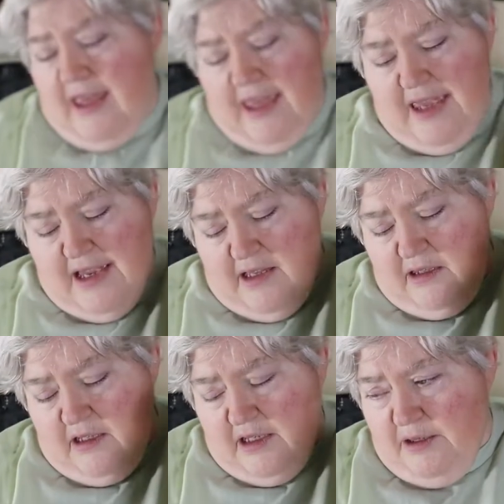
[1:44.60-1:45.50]

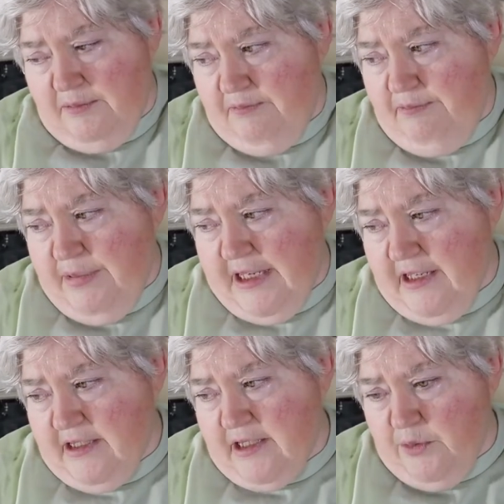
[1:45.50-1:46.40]
And um,
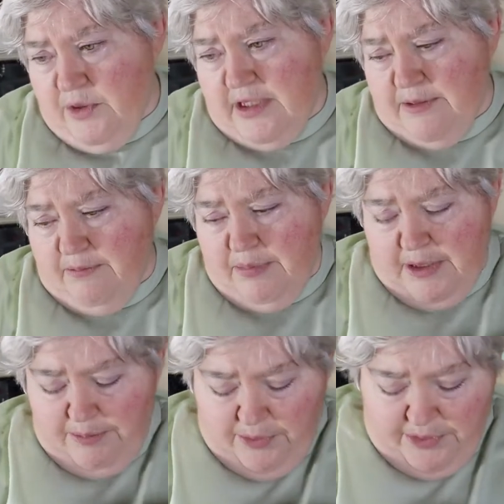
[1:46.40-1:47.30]
because there were some
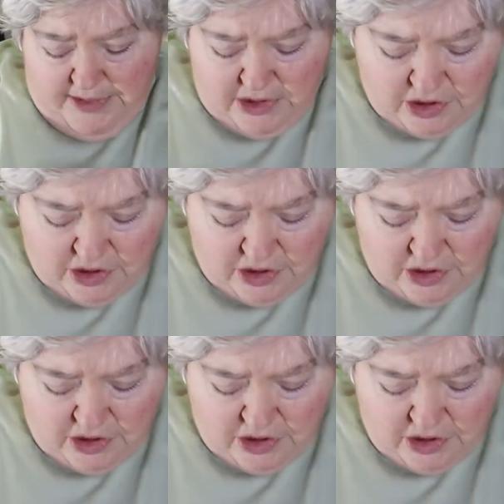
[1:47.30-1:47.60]
people that